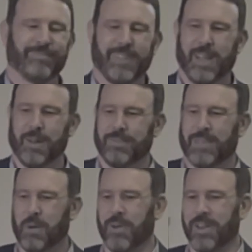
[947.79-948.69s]
Yeah,
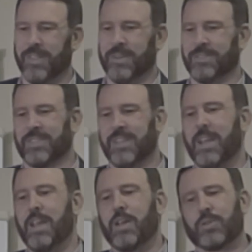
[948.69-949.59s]
I'm one of those.
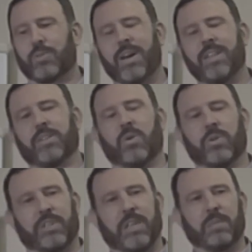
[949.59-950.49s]
So writing the
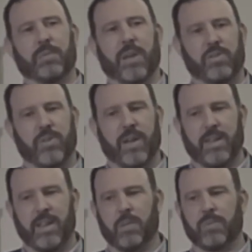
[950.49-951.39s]
goals keeps me on track.
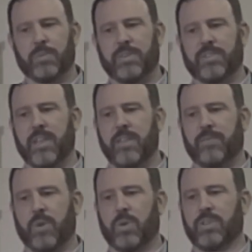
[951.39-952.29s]
It helps me stay
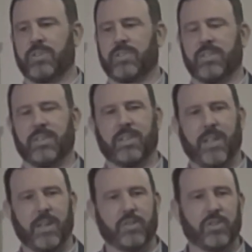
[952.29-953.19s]
focused
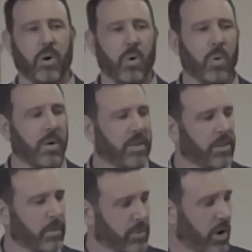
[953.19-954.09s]
and show
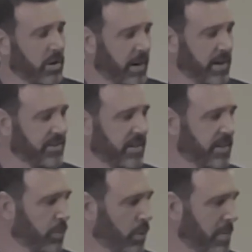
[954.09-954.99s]
the progress
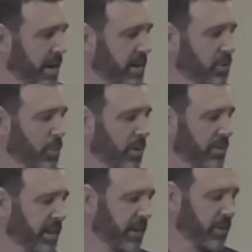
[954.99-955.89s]
that we're making
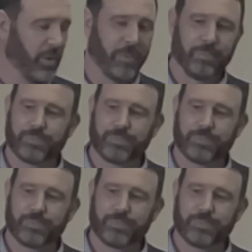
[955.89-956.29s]
towards that goal.